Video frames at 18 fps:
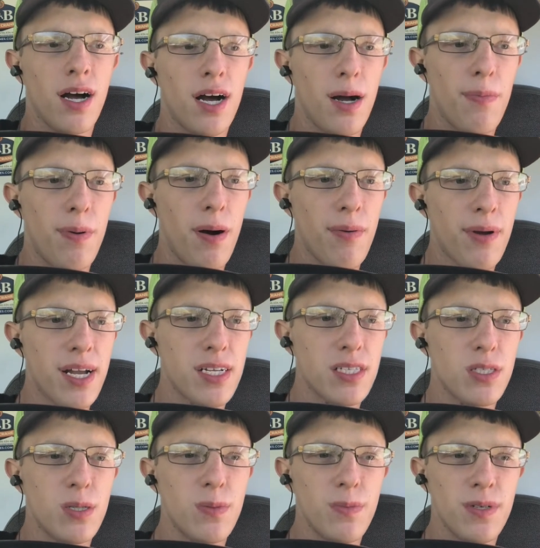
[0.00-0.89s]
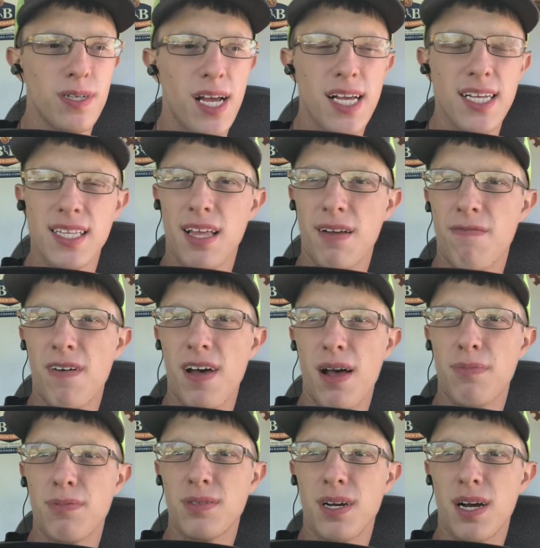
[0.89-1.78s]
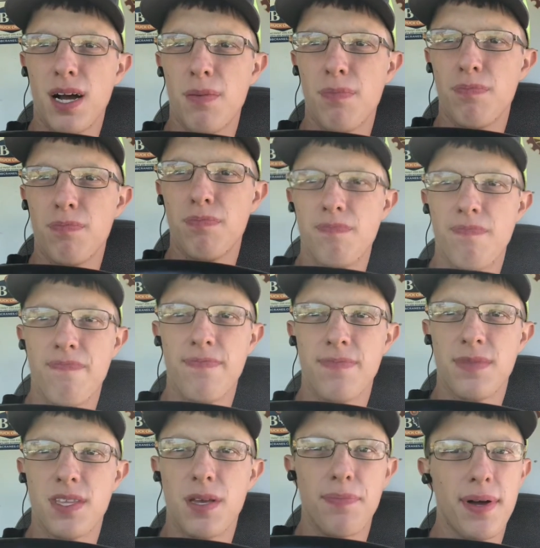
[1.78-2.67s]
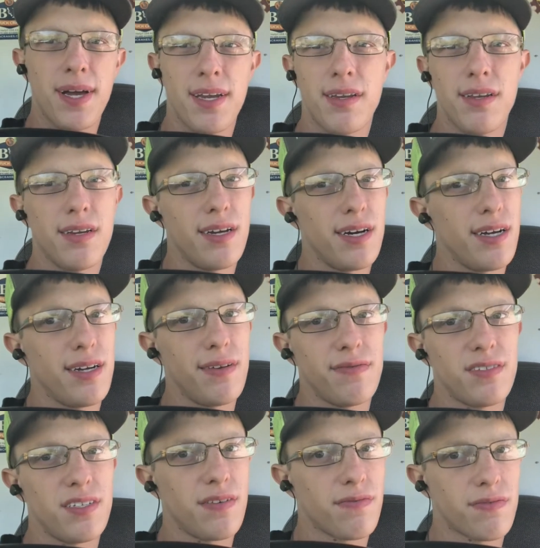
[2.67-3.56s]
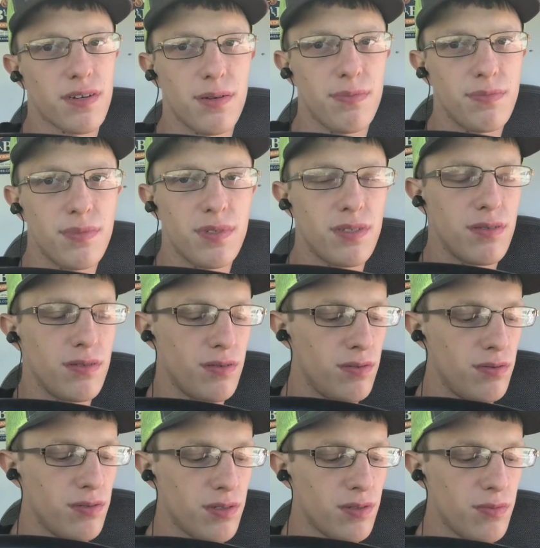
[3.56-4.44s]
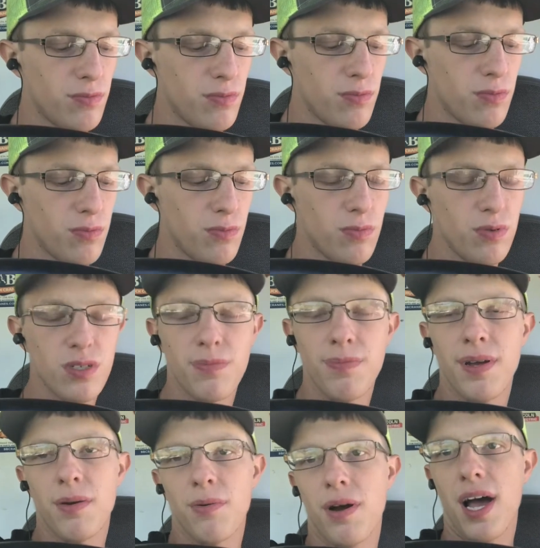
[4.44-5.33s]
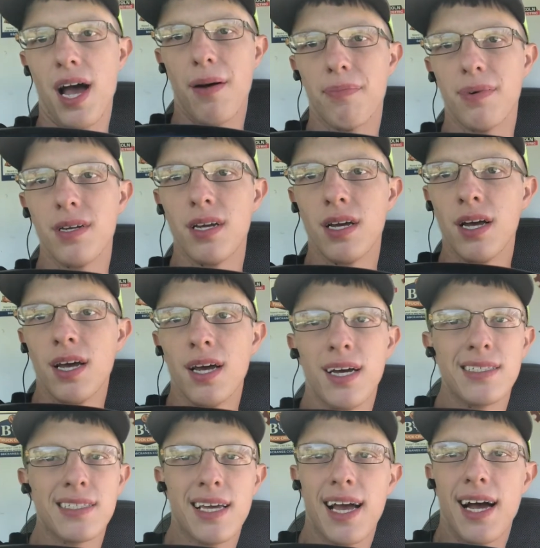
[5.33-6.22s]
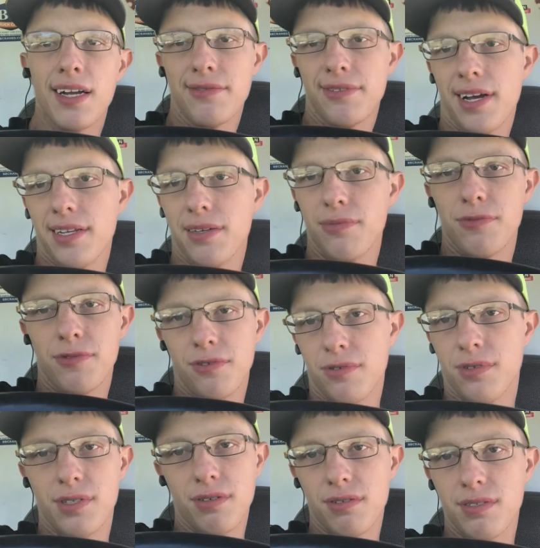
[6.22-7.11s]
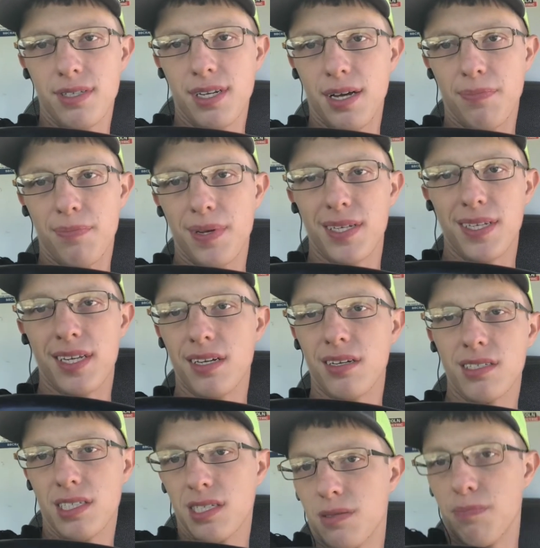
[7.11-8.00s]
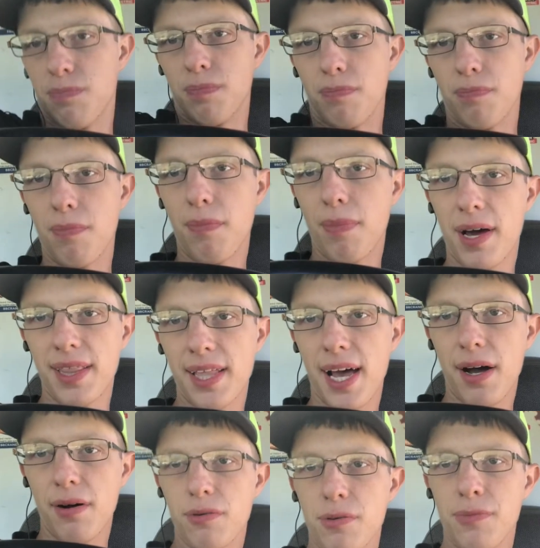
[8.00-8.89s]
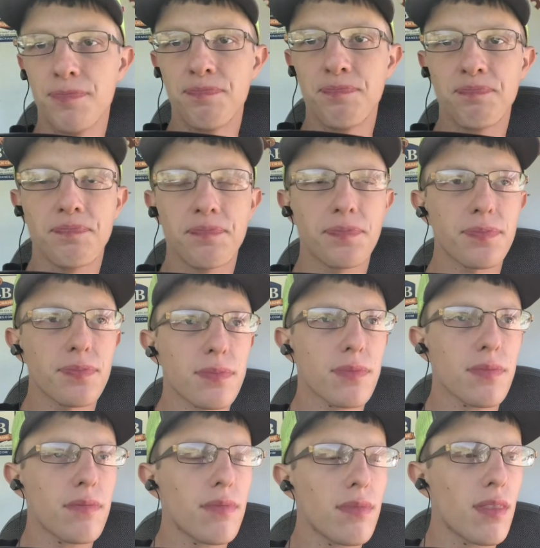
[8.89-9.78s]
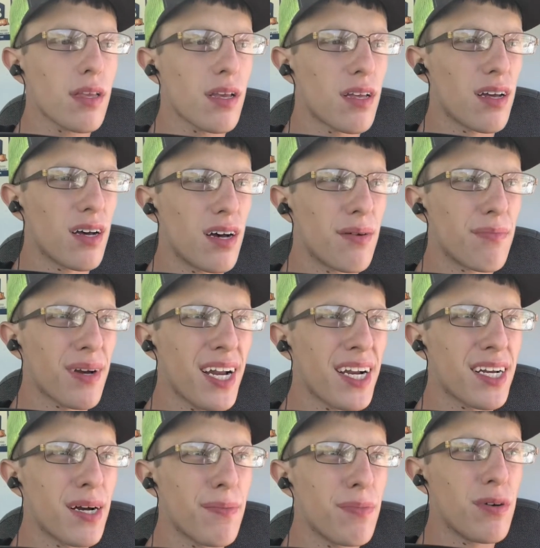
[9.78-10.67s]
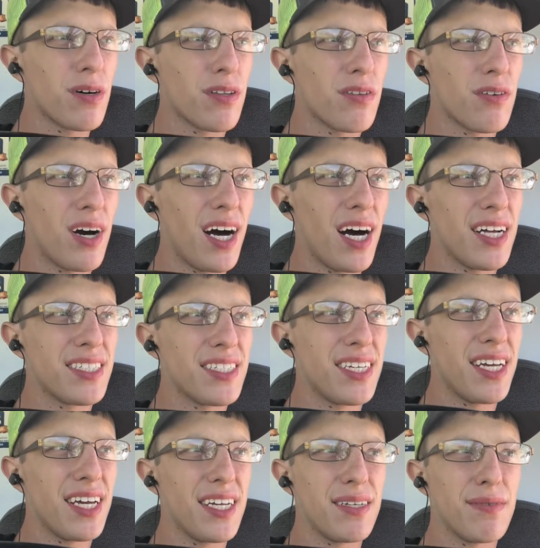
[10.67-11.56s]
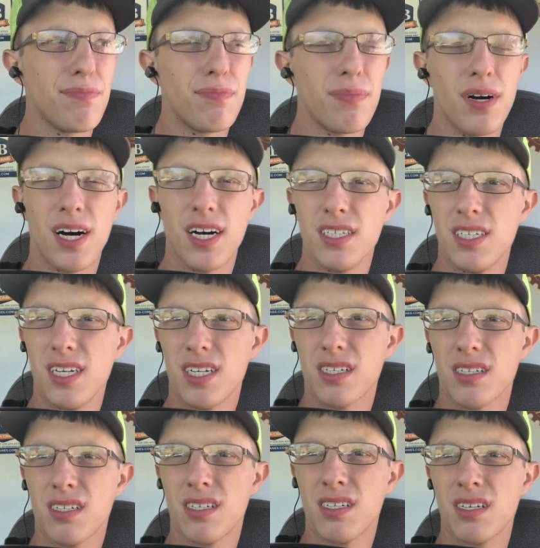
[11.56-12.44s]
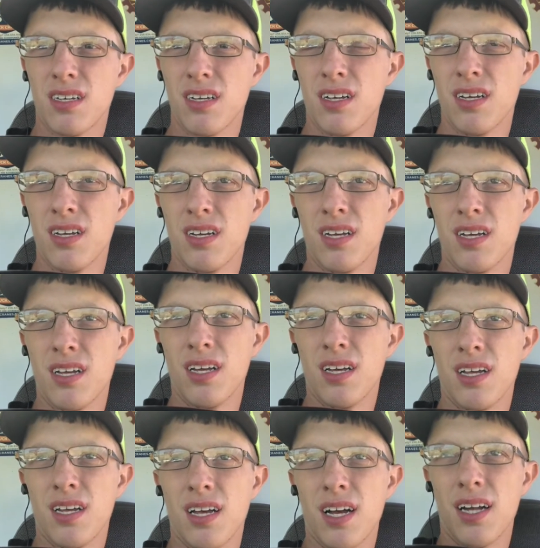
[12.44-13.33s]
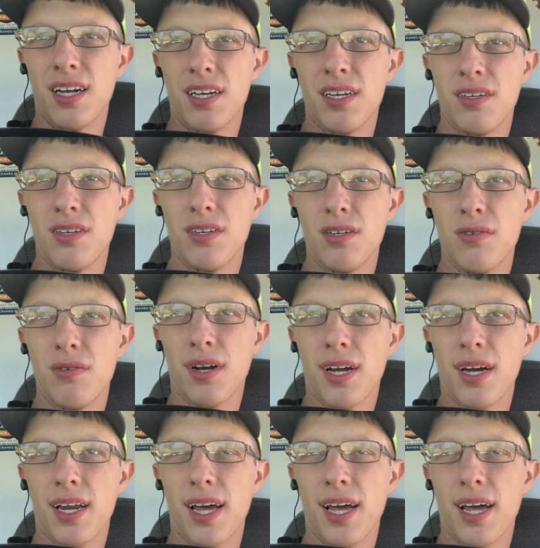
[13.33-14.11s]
probably got 2 more days at that fab shop, depending on if stuff comes, depending on what happened. It's contracting work, so it's not a big deal, it's just by the hour. Got a couple other odds and ends projects I need to do. I got a